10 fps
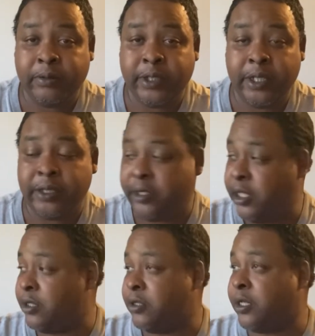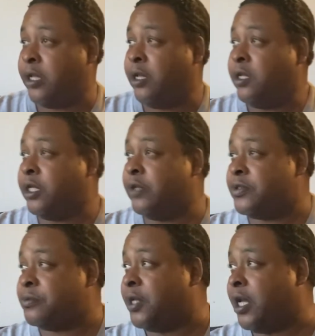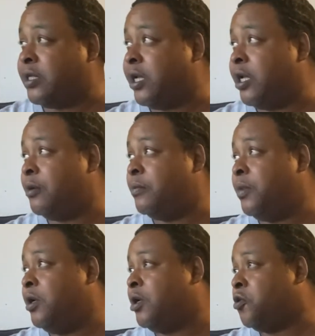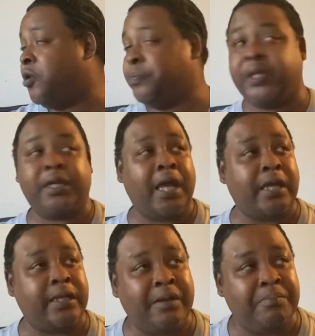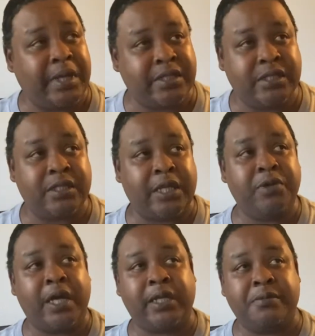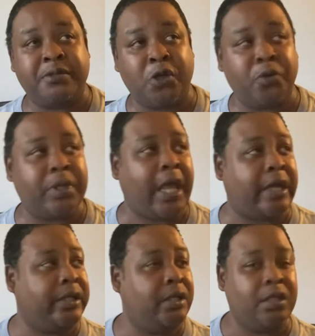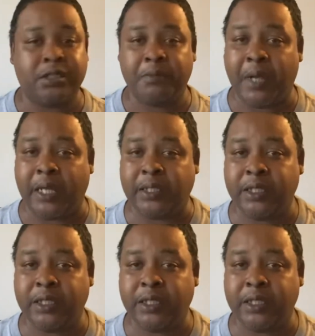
Telling the internet, giving some goddamn cryptic goddamn messages like you got that Zodiac killer or somebody.